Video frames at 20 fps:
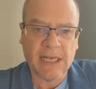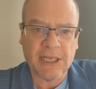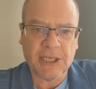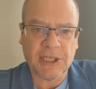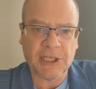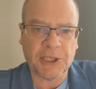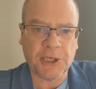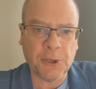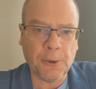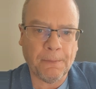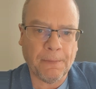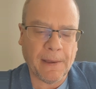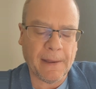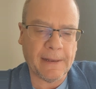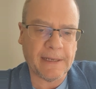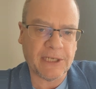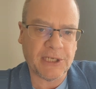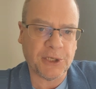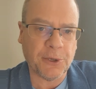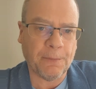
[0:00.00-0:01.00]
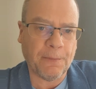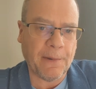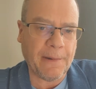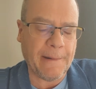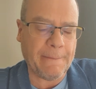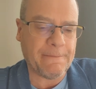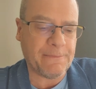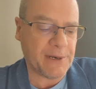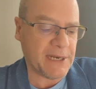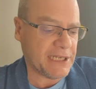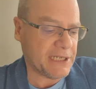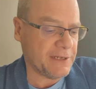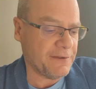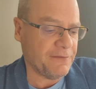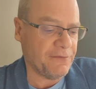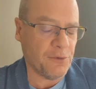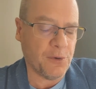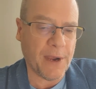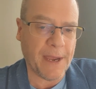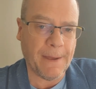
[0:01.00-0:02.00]
Super
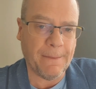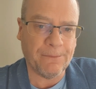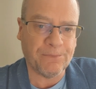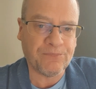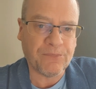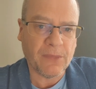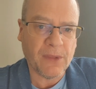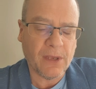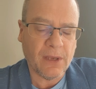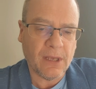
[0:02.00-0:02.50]
impressive for him.